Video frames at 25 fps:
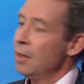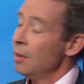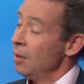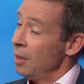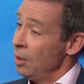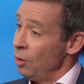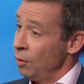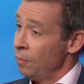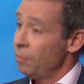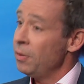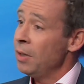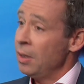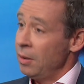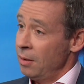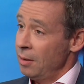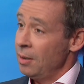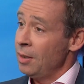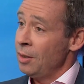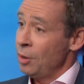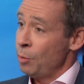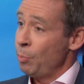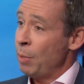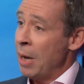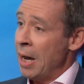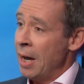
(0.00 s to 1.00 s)
in the, in,
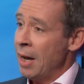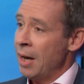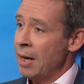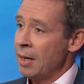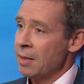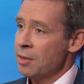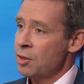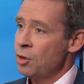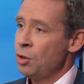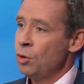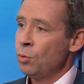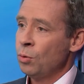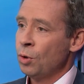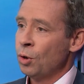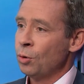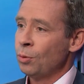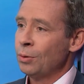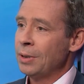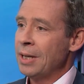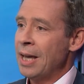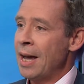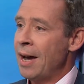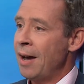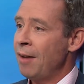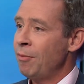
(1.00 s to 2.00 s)
in the past, you would
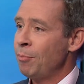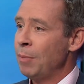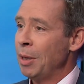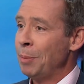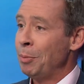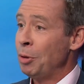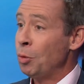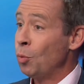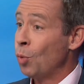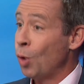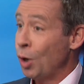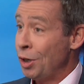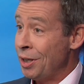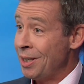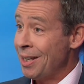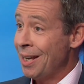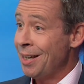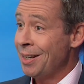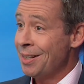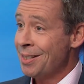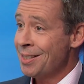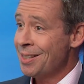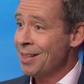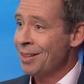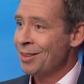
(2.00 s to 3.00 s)
only have maybe one
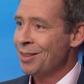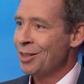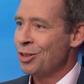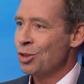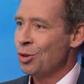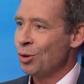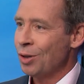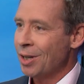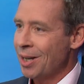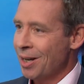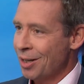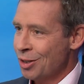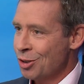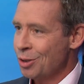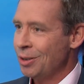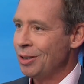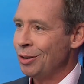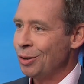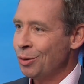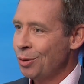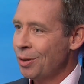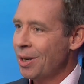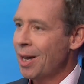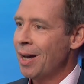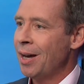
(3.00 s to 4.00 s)
data set that you could actually
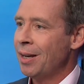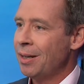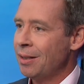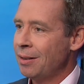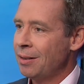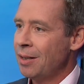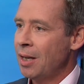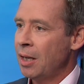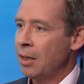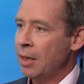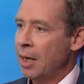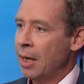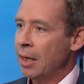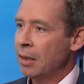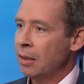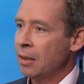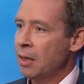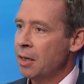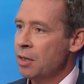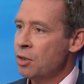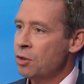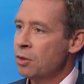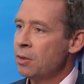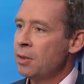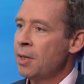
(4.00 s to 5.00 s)
look at and, and
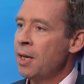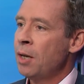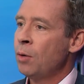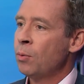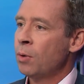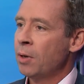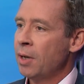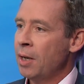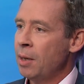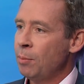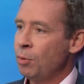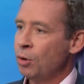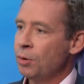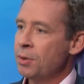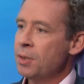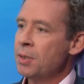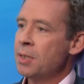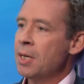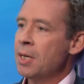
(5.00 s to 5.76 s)
analyze. Today, we're able to